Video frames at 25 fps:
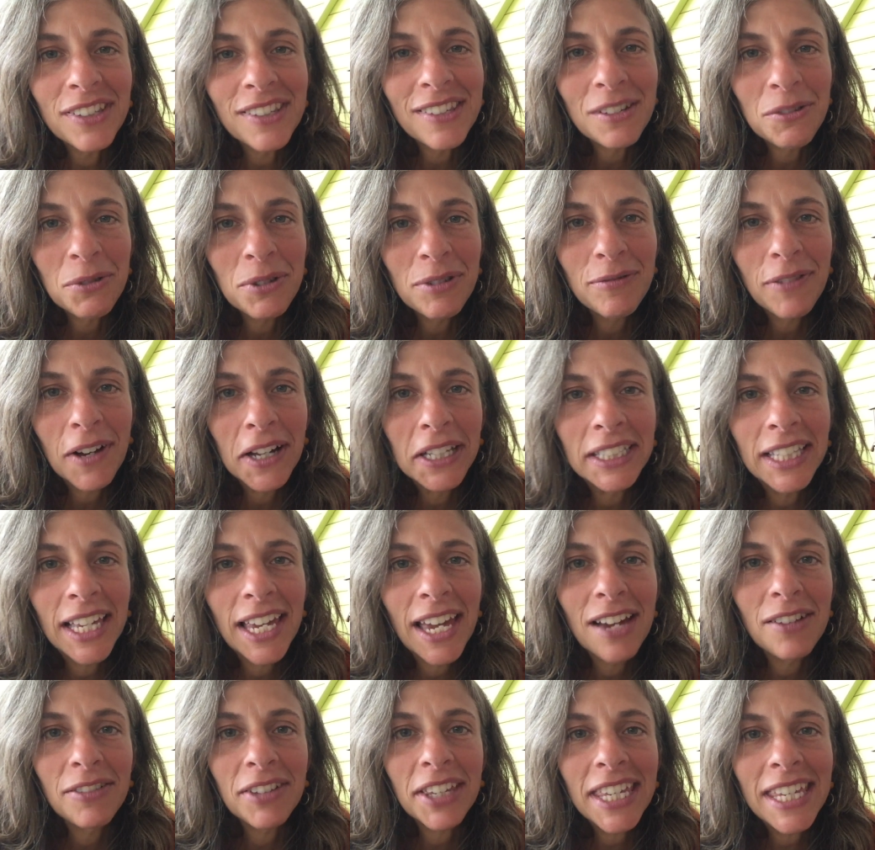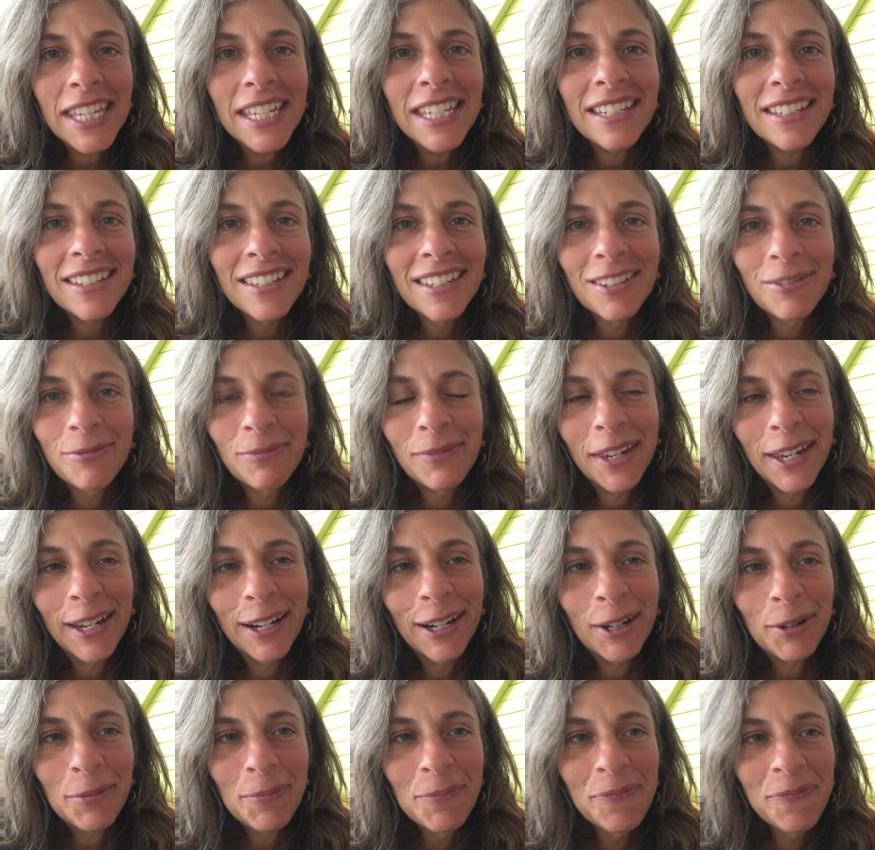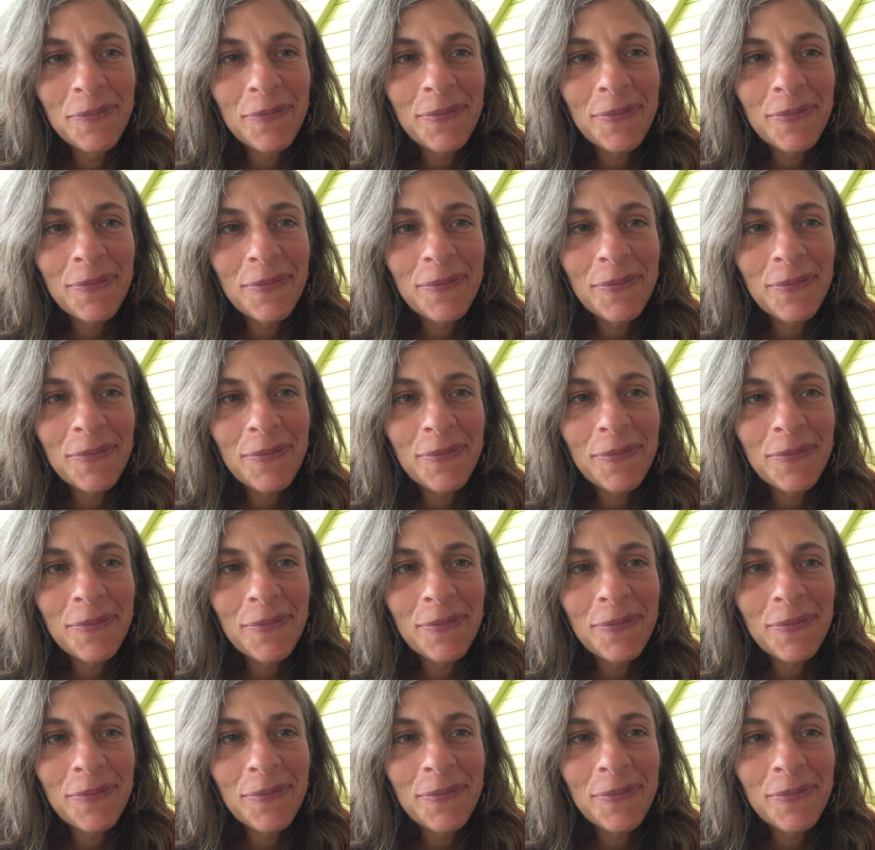so we finally have heat here.